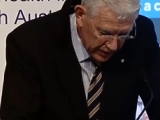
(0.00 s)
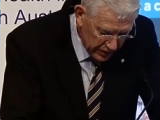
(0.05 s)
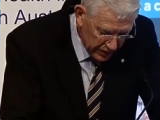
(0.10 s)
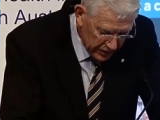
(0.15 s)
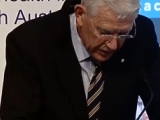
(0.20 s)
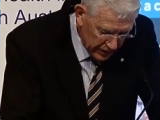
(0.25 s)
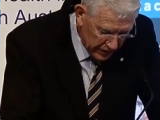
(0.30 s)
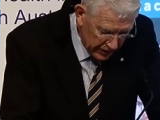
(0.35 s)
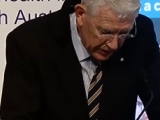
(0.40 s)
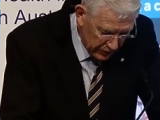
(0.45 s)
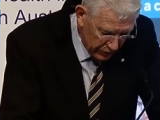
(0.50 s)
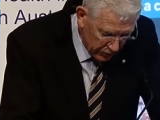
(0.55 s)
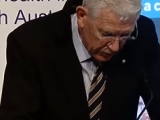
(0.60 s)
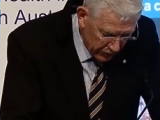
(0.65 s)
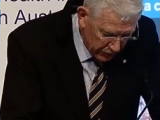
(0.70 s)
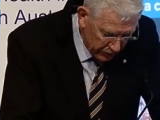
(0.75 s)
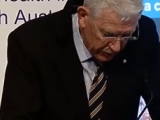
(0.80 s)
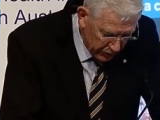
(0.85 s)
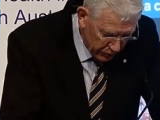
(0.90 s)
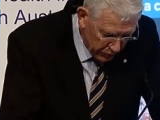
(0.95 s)
in an
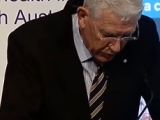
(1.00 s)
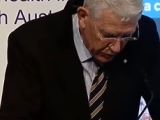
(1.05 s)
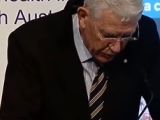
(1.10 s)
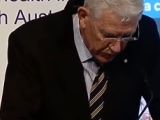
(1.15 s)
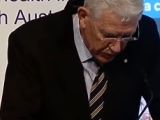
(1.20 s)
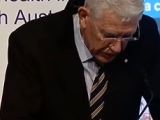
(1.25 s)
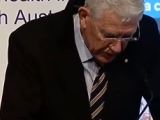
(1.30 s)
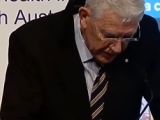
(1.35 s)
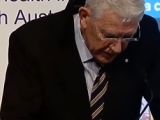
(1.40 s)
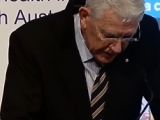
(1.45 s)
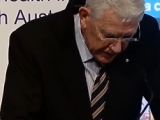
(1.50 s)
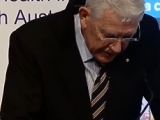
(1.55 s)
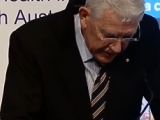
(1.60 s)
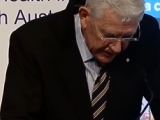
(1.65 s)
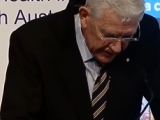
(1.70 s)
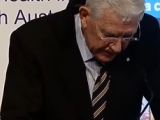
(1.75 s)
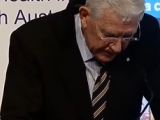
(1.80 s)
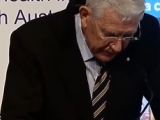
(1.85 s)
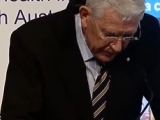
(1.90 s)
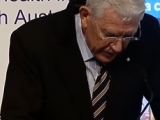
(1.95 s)
ordinary ward,
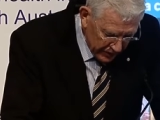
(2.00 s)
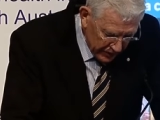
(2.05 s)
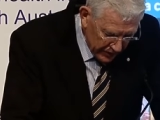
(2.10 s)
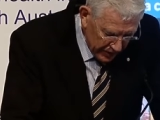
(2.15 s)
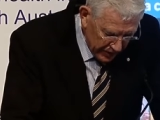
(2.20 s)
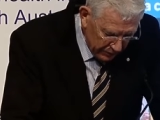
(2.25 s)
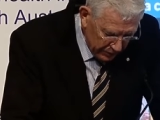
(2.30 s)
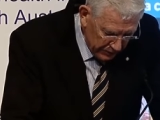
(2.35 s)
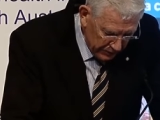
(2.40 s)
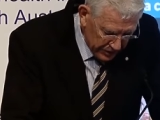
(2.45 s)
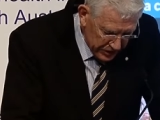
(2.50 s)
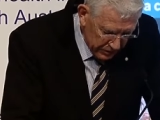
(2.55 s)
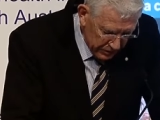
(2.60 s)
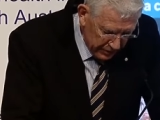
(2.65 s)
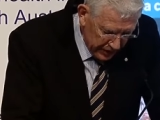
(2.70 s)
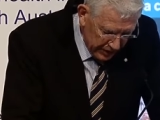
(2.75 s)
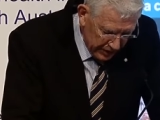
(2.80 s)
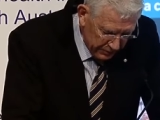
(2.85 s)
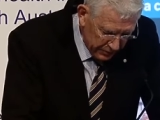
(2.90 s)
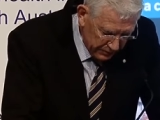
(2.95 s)
you don't want to be
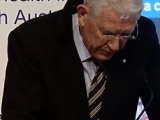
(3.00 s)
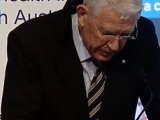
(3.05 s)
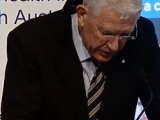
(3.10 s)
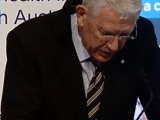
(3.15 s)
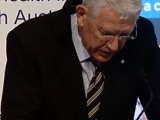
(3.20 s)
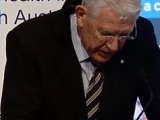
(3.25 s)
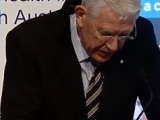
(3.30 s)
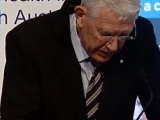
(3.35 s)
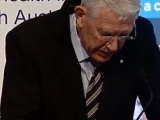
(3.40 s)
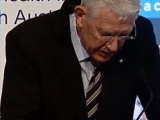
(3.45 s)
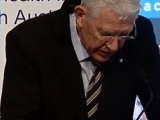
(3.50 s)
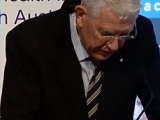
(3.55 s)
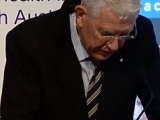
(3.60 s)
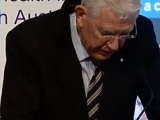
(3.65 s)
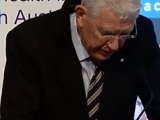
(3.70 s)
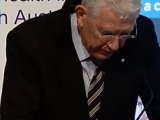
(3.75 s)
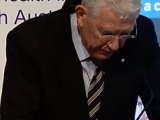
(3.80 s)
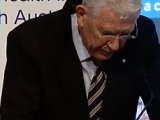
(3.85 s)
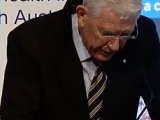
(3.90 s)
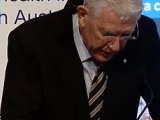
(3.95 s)
surrounded by machines
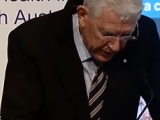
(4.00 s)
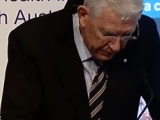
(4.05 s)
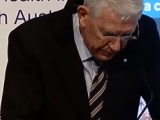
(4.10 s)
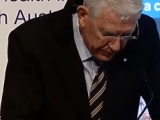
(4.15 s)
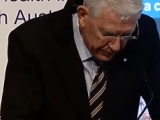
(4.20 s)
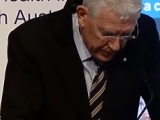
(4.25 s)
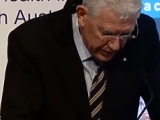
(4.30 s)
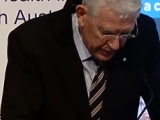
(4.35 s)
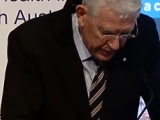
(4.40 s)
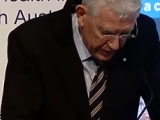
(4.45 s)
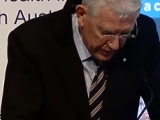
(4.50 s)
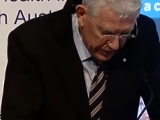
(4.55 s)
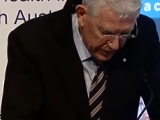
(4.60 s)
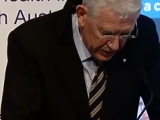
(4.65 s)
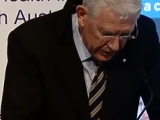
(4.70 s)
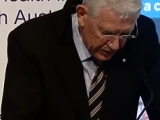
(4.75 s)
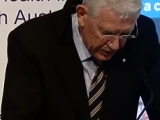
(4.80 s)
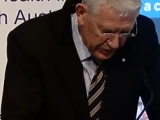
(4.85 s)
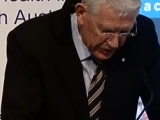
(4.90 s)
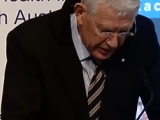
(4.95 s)
going beep, then you can
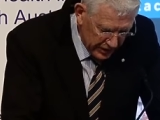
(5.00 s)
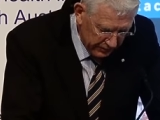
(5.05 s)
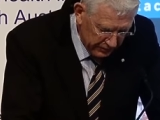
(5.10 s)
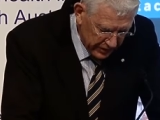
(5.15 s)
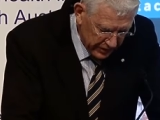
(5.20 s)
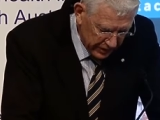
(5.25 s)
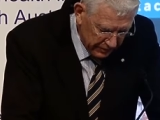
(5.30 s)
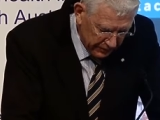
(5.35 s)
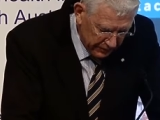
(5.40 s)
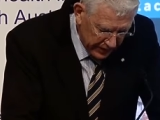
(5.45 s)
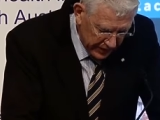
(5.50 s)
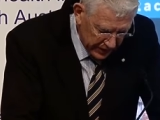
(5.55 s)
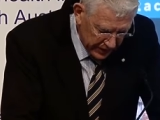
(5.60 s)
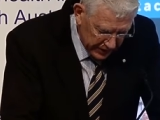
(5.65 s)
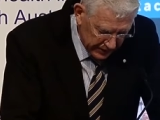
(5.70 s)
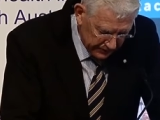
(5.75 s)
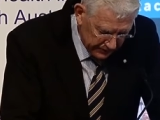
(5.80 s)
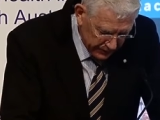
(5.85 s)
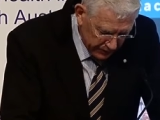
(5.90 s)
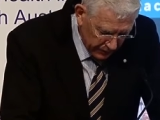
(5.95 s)
do something about
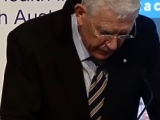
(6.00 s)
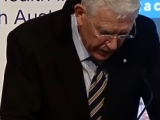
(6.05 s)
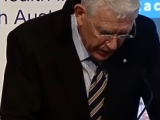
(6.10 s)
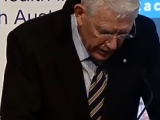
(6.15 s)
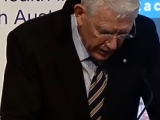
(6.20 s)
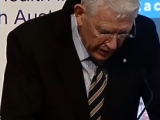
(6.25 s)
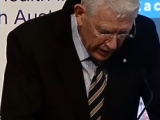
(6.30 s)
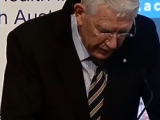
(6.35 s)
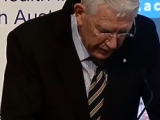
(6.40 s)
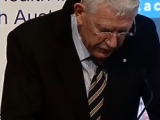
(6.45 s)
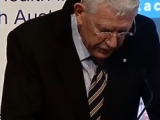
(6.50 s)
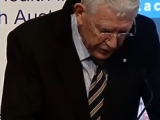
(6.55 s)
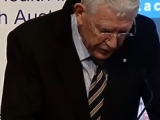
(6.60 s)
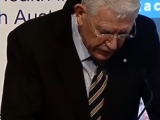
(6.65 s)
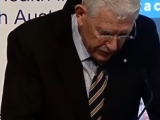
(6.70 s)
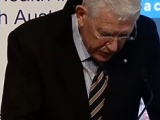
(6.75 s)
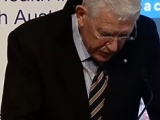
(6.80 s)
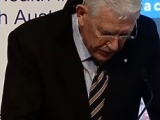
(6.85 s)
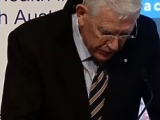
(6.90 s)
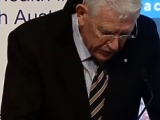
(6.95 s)
it. If you
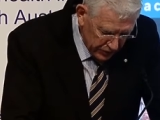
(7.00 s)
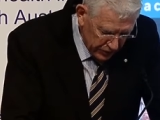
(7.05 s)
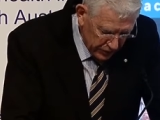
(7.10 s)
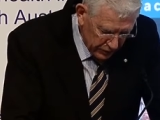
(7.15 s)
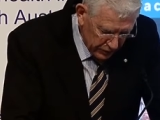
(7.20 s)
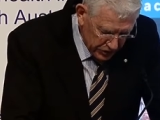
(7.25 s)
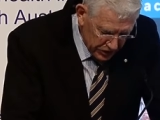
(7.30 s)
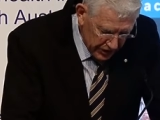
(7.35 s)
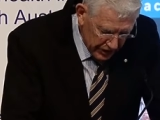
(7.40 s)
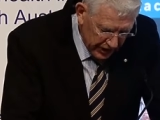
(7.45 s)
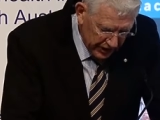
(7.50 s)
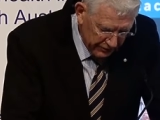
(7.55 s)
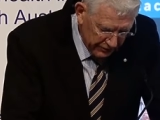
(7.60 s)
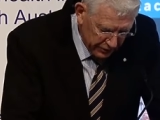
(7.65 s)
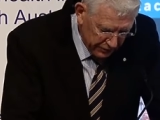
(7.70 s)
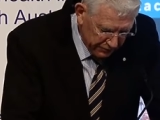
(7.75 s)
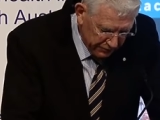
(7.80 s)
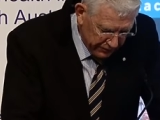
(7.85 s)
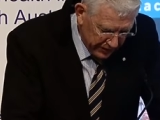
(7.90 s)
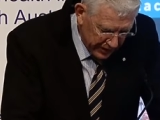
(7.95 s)
do, you'll save
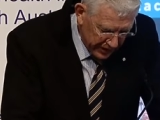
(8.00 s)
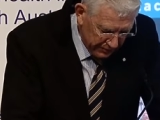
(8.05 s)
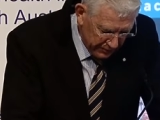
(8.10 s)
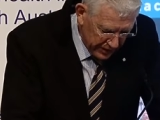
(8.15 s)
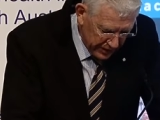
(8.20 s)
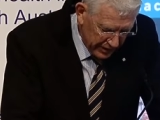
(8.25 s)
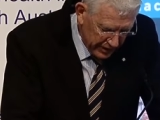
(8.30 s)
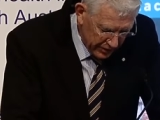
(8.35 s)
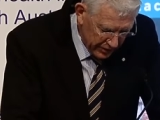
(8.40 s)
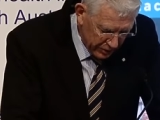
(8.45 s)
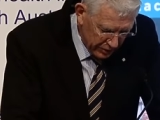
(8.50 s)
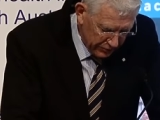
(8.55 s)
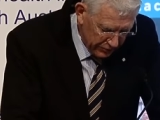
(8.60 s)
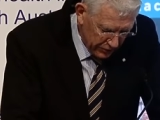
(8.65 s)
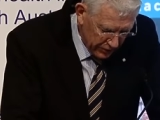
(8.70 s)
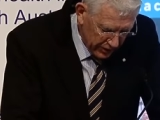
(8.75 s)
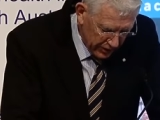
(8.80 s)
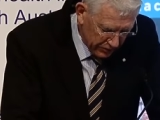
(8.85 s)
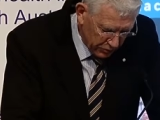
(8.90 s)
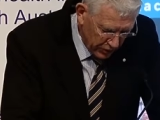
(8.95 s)
your family an awful
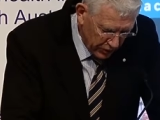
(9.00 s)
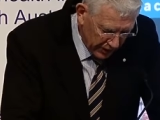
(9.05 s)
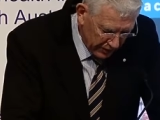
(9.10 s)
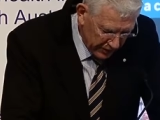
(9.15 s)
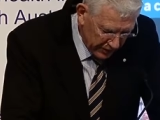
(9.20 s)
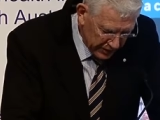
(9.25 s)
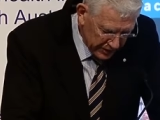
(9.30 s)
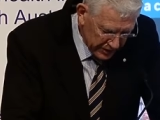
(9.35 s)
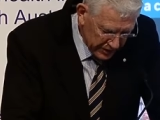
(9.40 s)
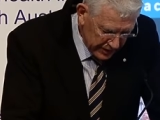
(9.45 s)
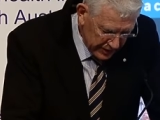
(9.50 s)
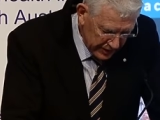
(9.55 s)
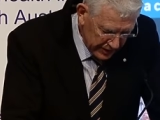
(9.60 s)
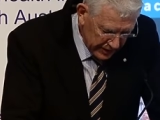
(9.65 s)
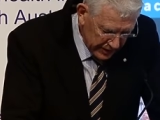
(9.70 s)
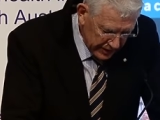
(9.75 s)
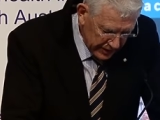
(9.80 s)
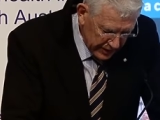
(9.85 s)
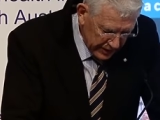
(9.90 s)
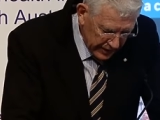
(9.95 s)
lot of worries,
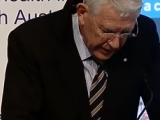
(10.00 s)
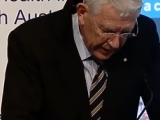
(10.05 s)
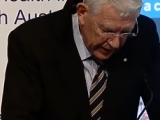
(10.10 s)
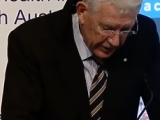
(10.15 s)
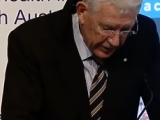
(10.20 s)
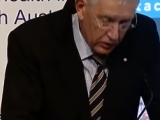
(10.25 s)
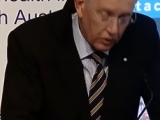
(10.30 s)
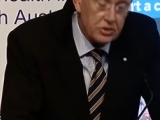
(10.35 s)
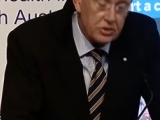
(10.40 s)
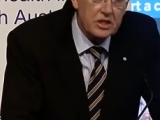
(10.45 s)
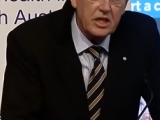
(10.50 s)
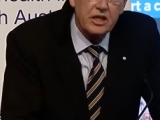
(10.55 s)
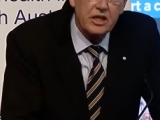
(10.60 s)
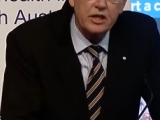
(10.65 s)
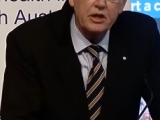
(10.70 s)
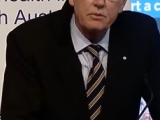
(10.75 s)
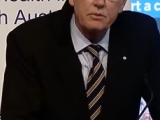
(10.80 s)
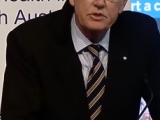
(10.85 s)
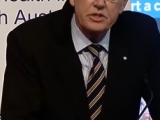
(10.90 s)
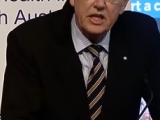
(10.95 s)
and you'll also
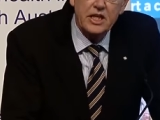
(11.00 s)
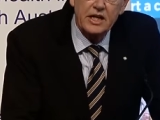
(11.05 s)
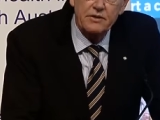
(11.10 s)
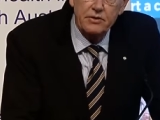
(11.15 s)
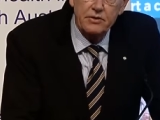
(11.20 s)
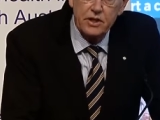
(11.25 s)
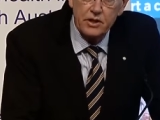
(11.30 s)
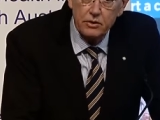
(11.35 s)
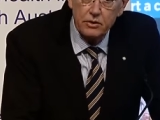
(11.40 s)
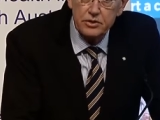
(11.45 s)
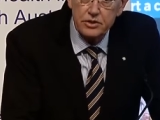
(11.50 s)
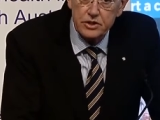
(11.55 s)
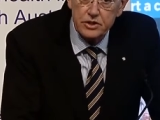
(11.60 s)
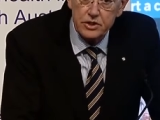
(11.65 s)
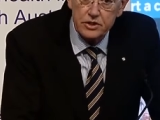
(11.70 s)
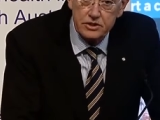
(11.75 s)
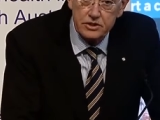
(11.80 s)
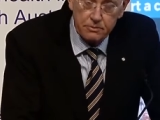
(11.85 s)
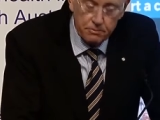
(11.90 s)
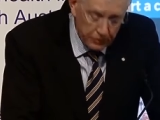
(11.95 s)
help save the health system